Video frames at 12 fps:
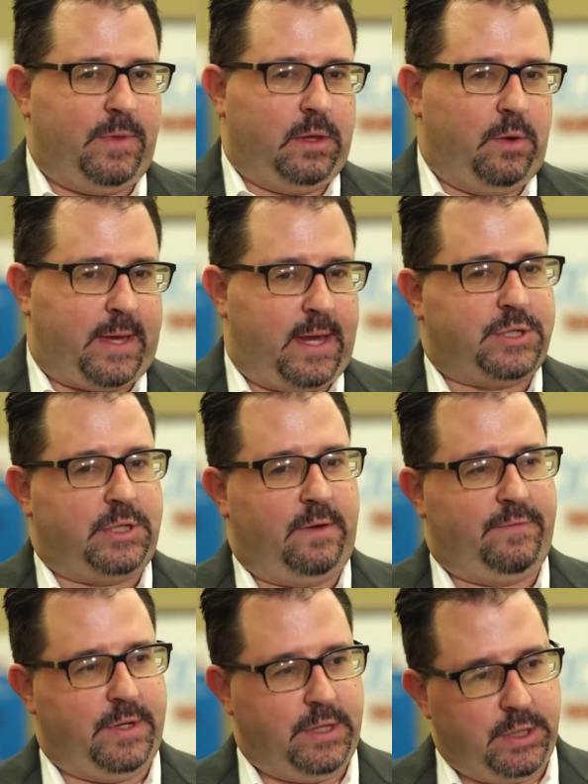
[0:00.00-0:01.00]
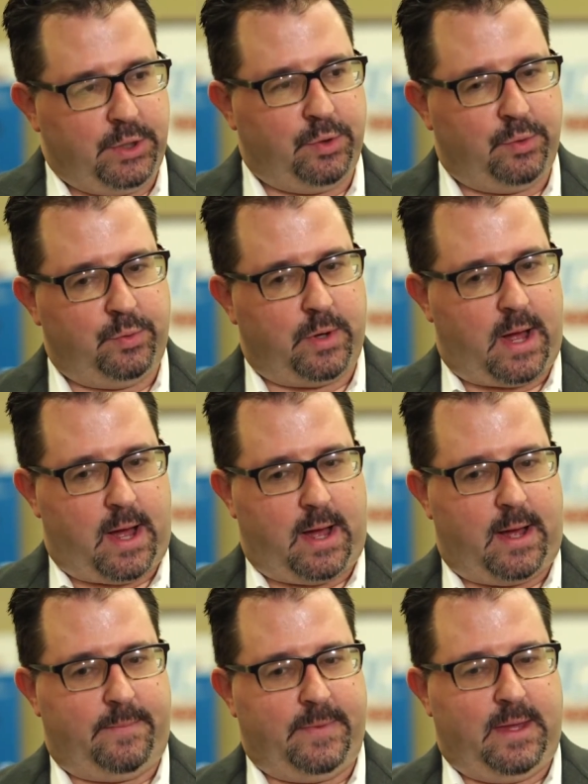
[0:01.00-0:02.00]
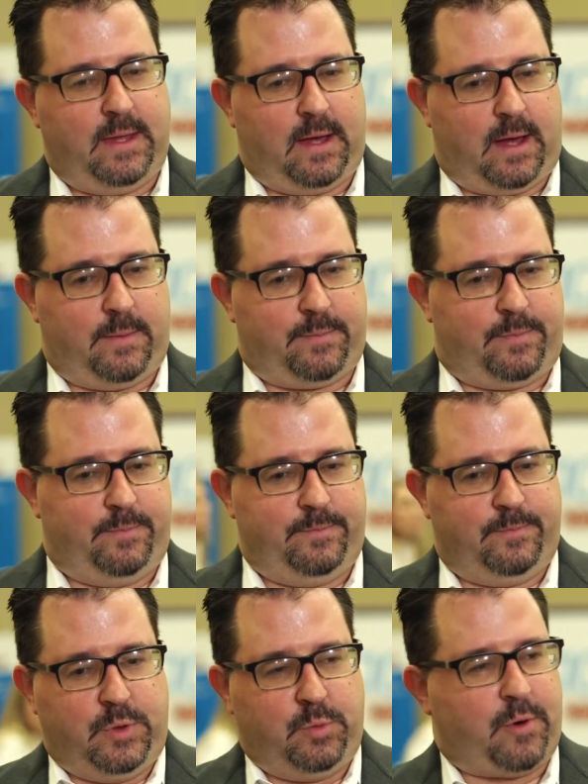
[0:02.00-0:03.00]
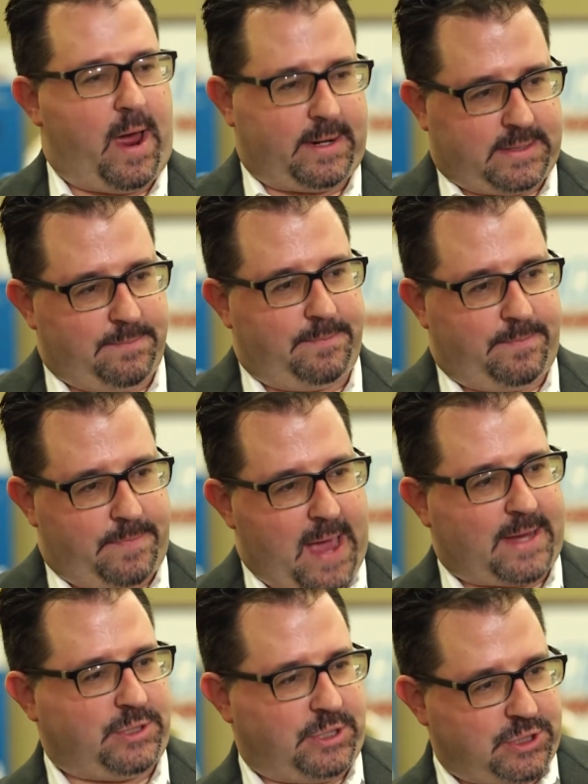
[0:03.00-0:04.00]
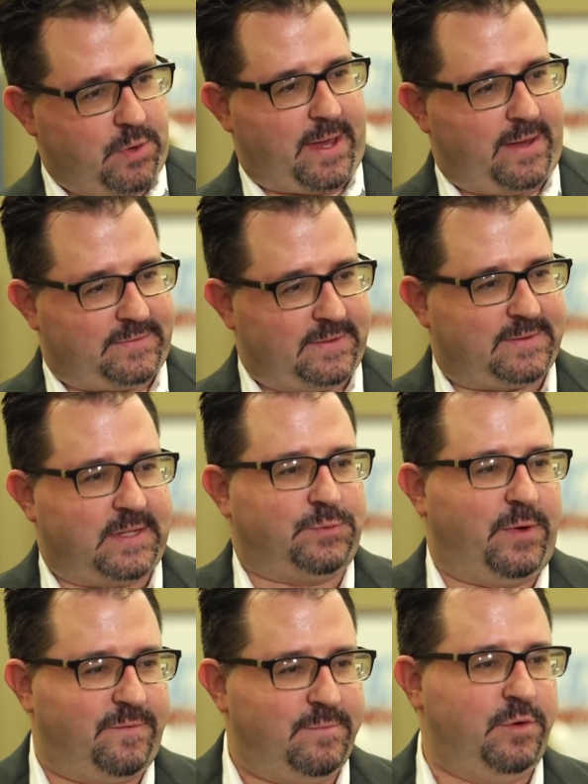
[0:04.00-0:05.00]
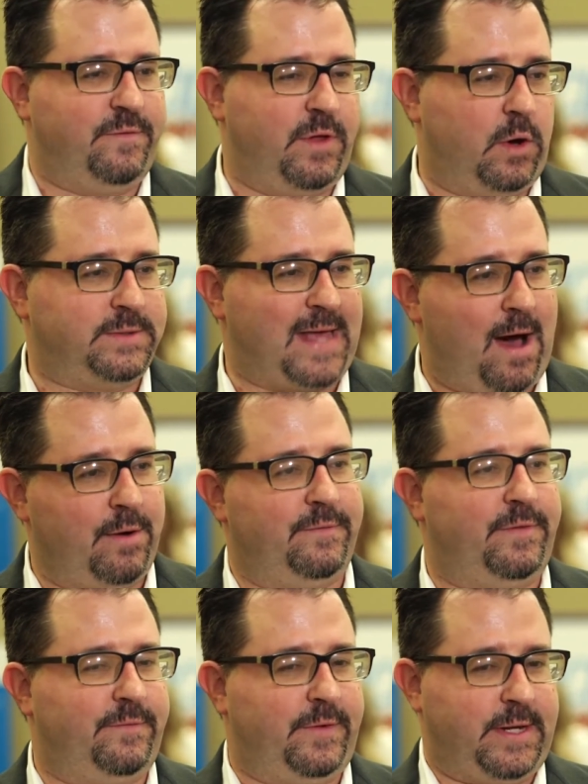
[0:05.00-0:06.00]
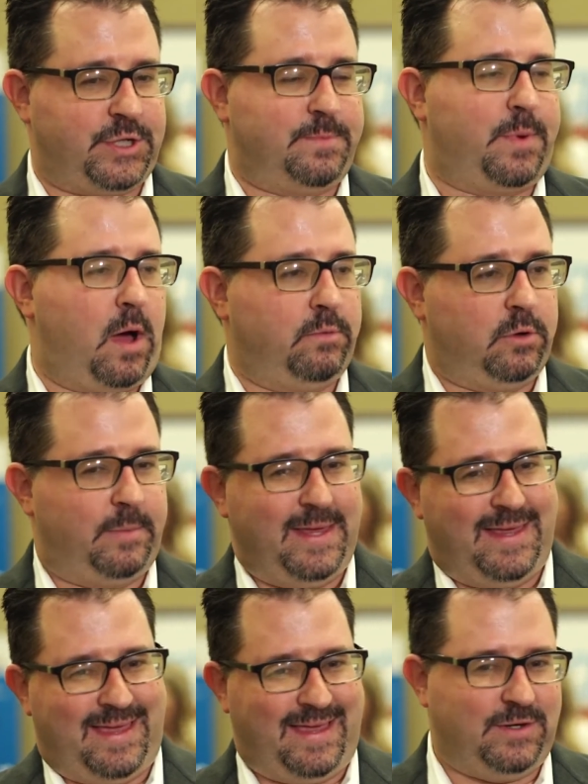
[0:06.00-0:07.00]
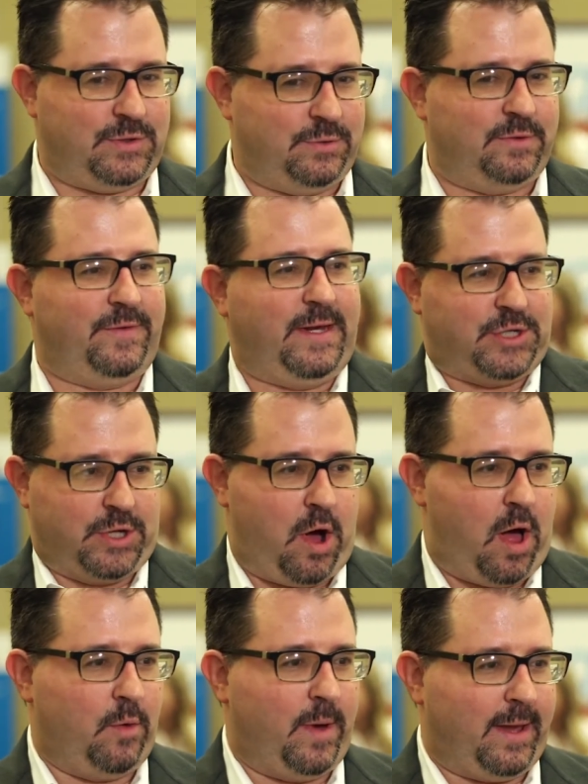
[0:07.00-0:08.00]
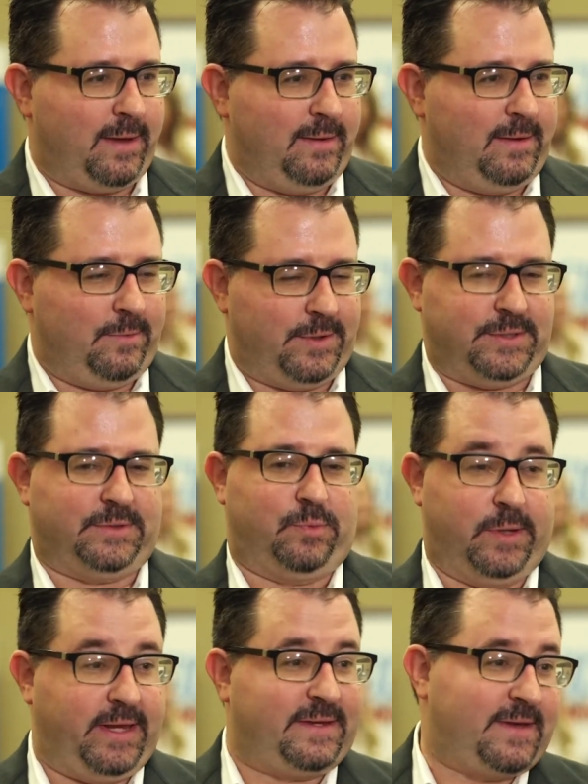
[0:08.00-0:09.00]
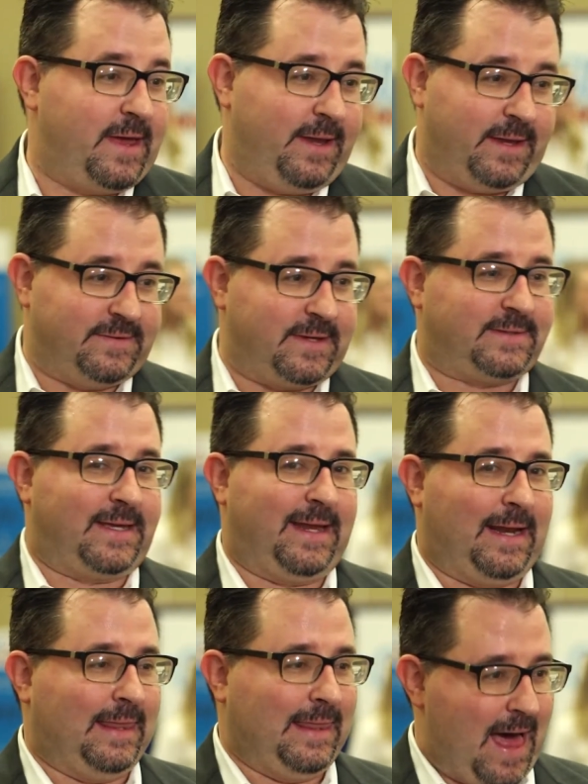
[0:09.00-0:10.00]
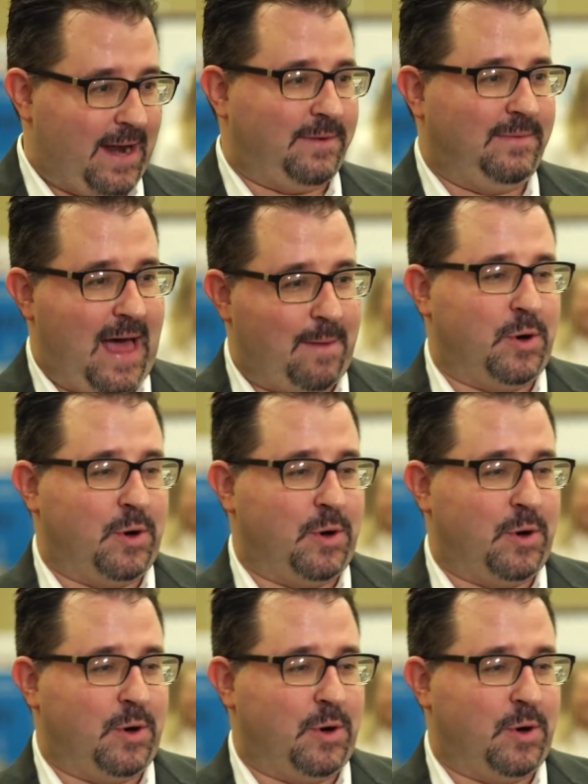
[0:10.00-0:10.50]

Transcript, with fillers: the location of the new uh, uh, new product and packaging showcases because we've moved those out of the Venetian ballroom into the Venetian hallway, which is really exciting because that's going to get a lot of lot